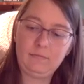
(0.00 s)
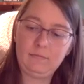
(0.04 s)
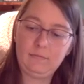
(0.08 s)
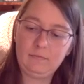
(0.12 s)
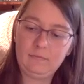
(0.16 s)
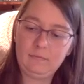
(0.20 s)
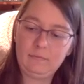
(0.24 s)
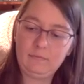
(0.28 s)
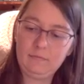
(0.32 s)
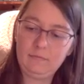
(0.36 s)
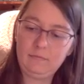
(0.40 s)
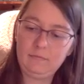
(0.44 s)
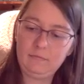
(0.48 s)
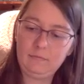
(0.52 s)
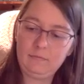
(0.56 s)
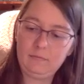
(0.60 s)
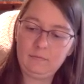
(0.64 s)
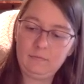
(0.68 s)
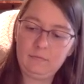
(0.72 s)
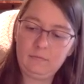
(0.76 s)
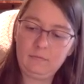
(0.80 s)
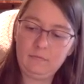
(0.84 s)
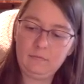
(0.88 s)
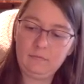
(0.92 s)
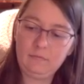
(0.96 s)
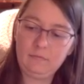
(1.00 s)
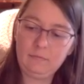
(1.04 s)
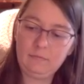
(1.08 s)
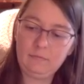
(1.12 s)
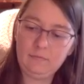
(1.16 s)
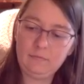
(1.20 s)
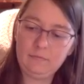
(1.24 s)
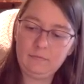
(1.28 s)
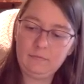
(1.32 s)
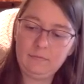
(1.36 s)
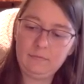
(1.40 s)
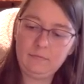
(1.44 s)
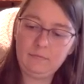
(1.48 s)

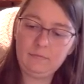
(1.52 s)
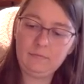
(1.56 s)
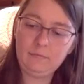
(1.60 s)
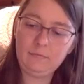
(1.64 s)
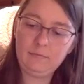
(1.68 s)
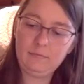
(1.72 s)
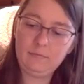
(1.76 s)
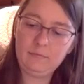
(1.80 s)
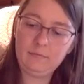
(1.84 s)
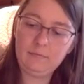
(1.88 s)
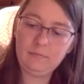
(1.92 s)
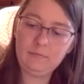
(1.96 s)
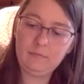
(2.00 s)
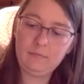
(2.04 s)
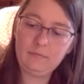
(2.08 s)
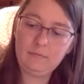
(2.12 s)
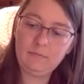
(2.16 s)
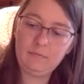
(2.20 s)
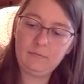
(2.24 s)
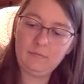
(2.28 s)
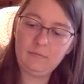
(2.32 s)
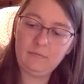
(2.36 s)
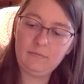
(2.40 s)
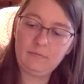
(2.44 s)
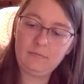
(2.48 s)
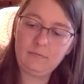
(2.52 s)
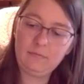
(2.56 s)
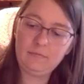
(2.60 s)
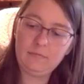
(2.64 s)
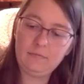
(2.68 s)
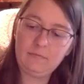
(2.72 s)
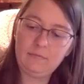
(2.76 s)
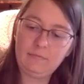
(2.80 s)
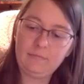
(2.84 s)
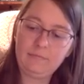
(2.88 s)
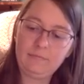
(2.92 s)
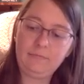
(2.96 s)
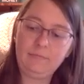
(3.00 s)

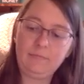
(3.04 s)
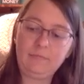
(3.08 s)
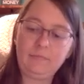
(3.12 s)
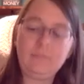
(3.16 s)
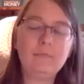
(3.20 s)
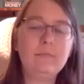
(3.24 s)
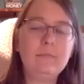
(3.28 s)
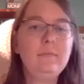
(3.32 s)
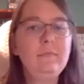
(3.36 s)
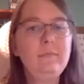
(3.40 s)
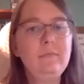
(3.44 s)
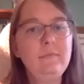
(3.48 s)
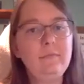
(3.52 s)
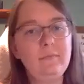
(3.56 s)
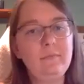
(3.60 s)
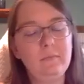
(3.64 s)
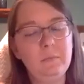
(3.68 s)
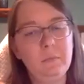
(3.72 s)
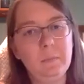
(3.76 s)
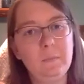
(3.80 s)
The person shown says nothing.